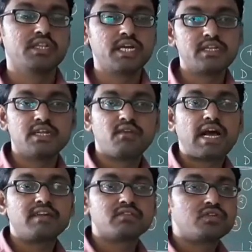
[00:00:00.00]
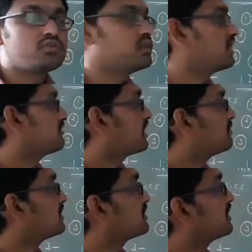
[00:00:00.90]
Then they will ask you in
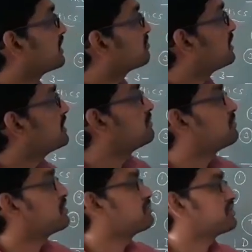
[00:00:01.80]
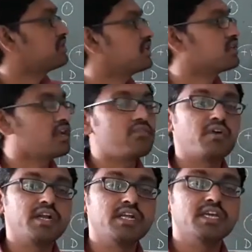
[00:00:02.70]
examination, explain the memory representation of
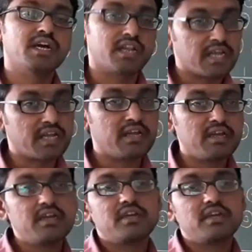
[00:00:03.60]
1D array.